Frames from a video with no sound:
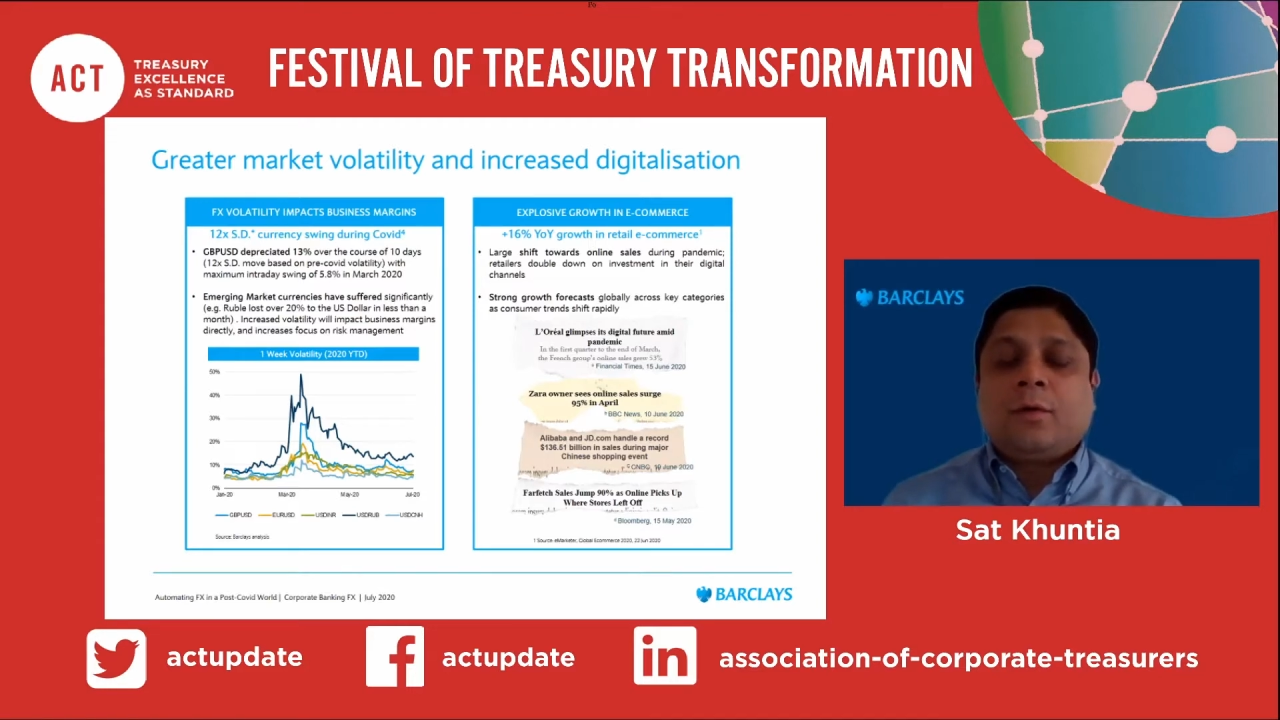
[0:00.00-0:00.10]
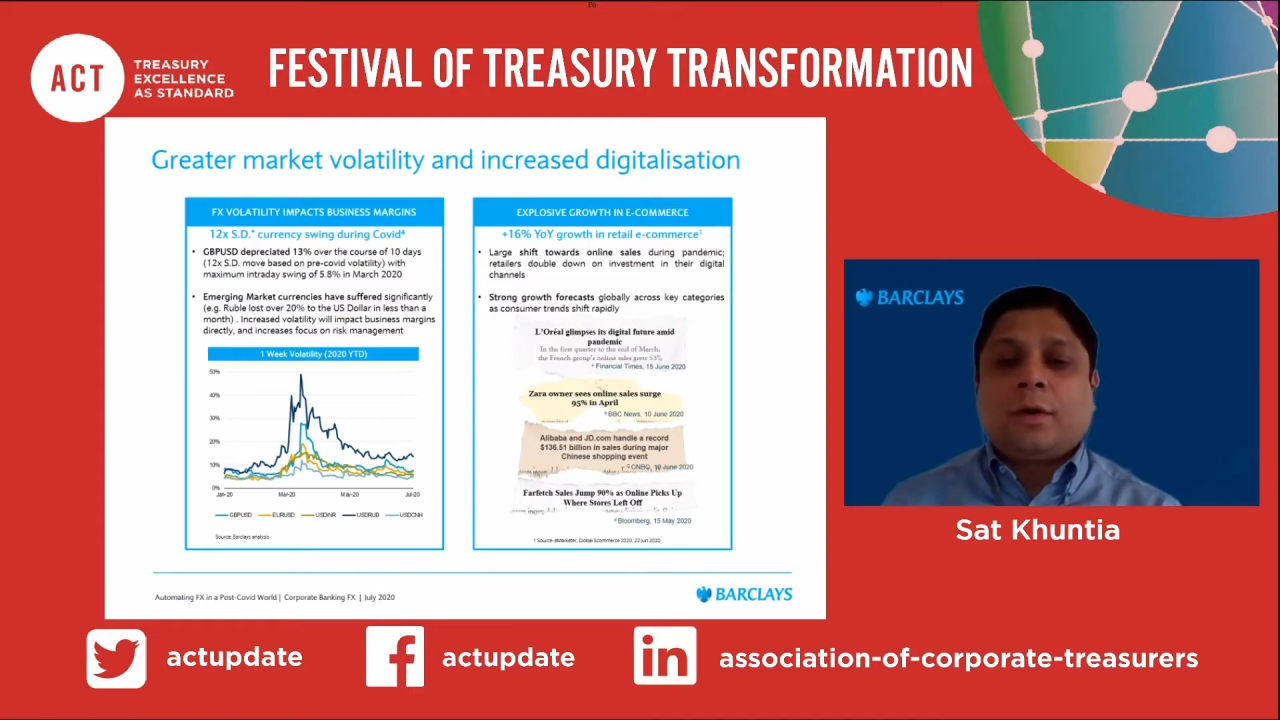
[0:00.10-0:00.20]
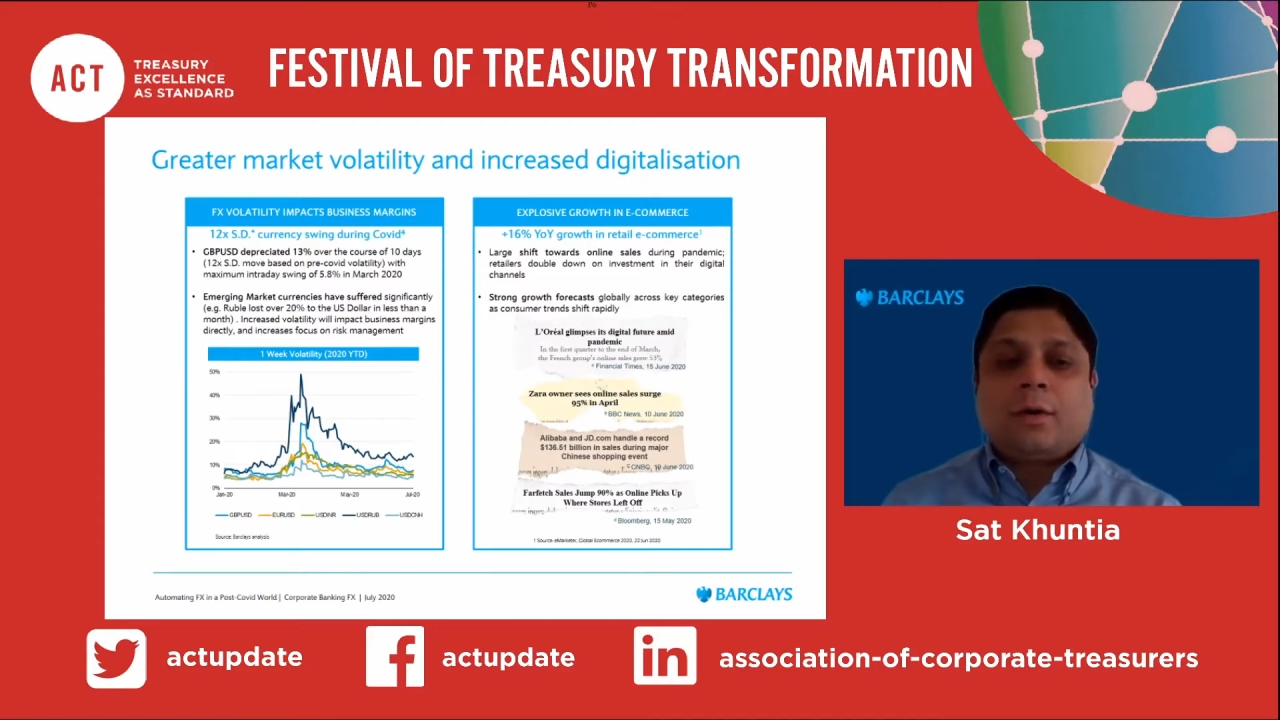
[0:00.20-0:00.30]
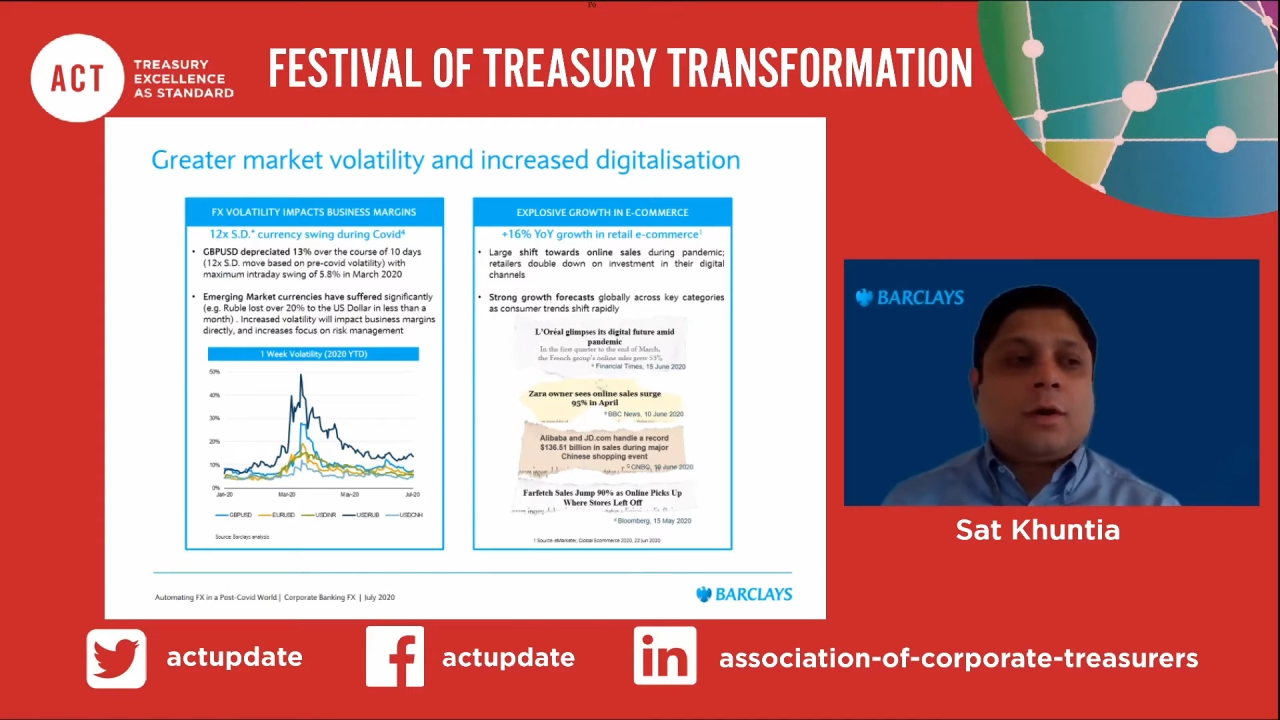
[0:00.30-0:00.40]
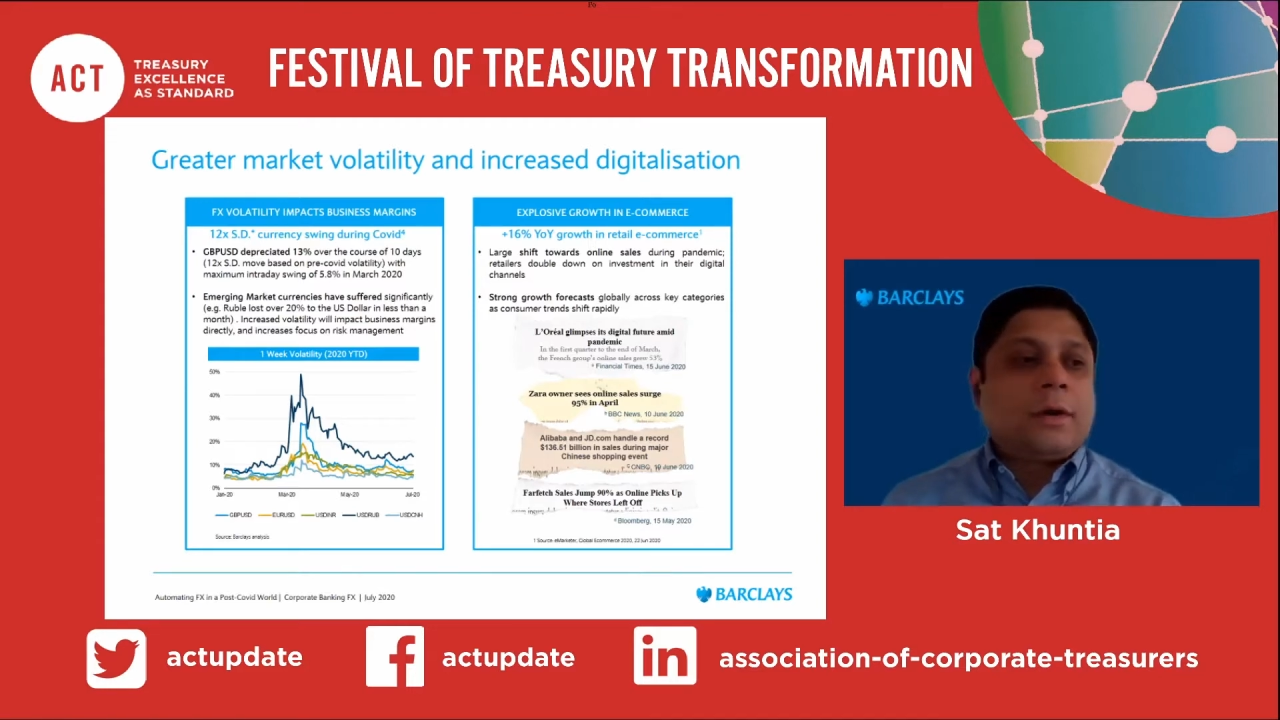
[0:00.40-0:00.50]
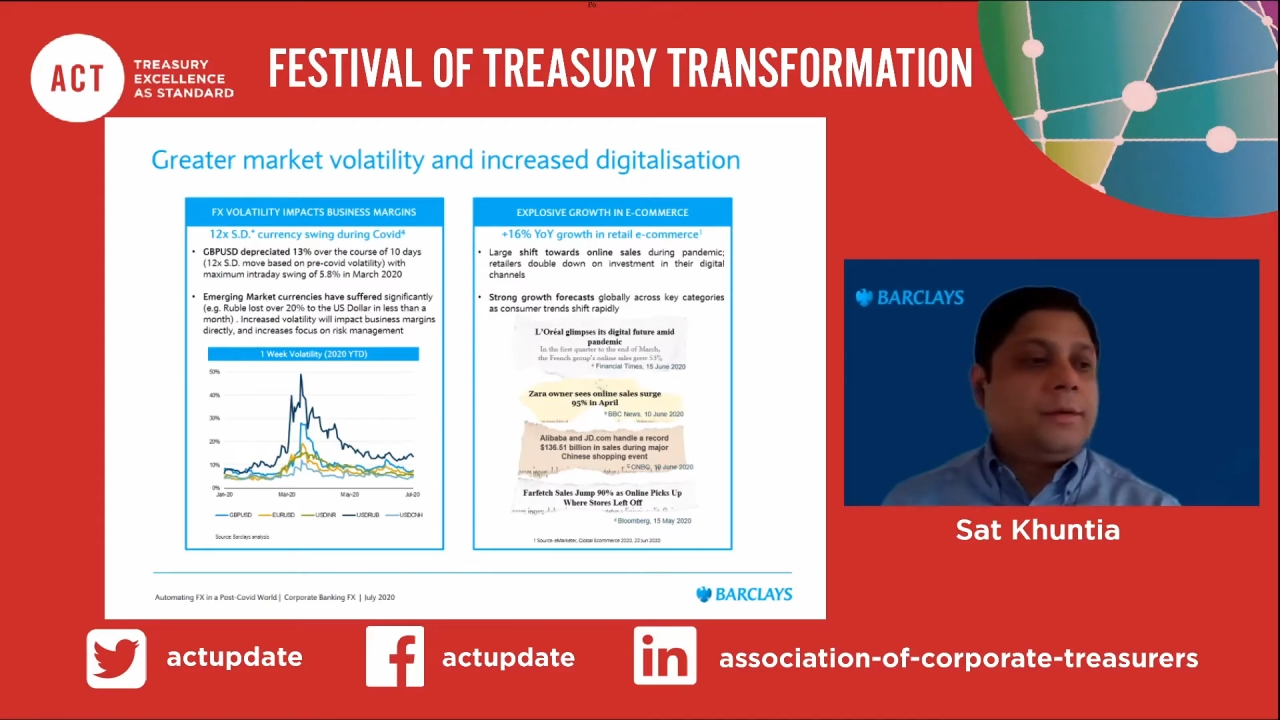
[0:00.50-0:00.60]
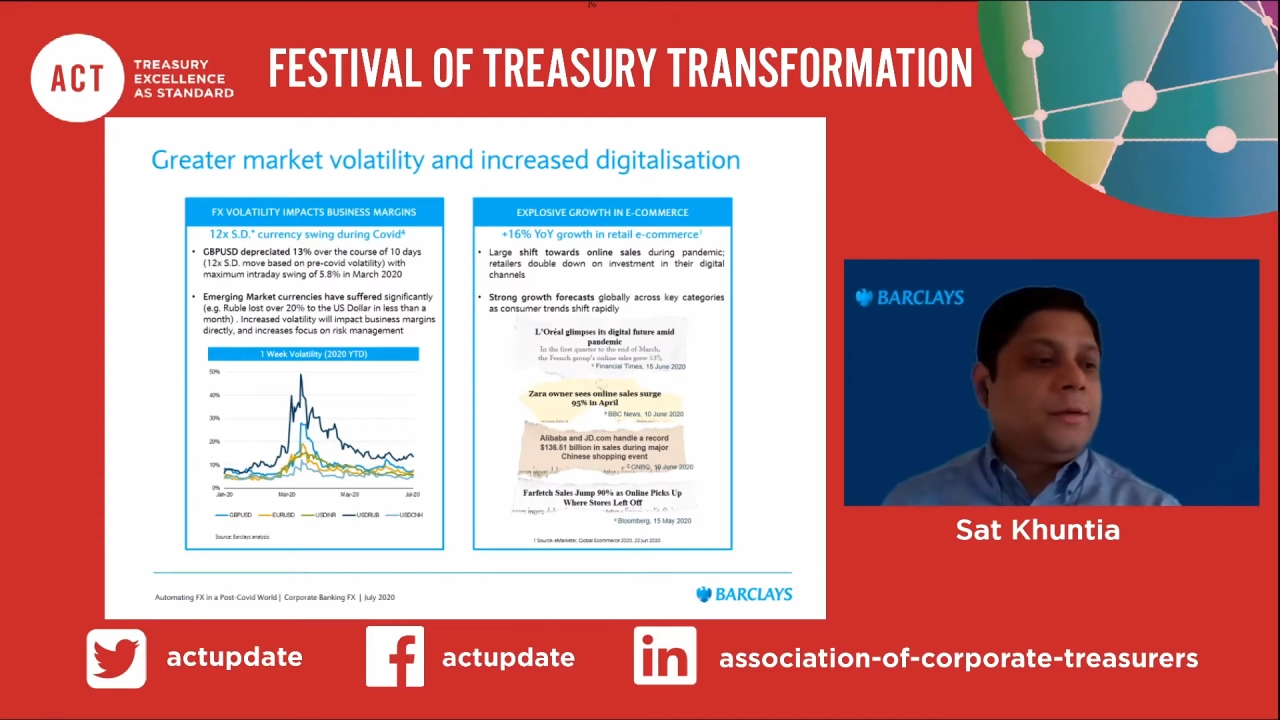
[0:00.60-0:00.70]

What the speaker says: all got